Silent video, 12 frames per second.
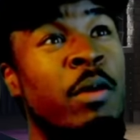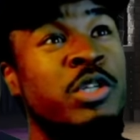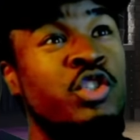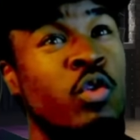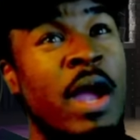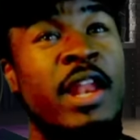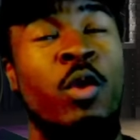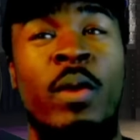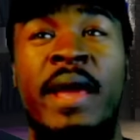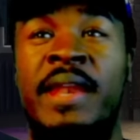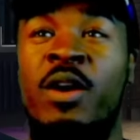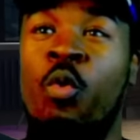was trying to
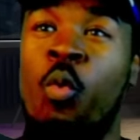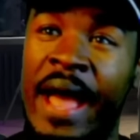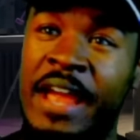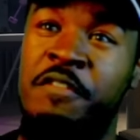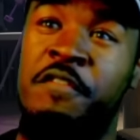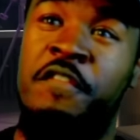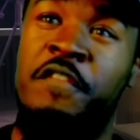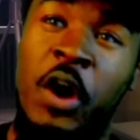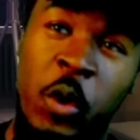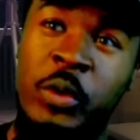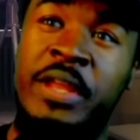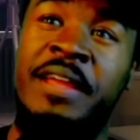win the white
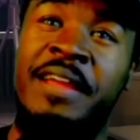vote,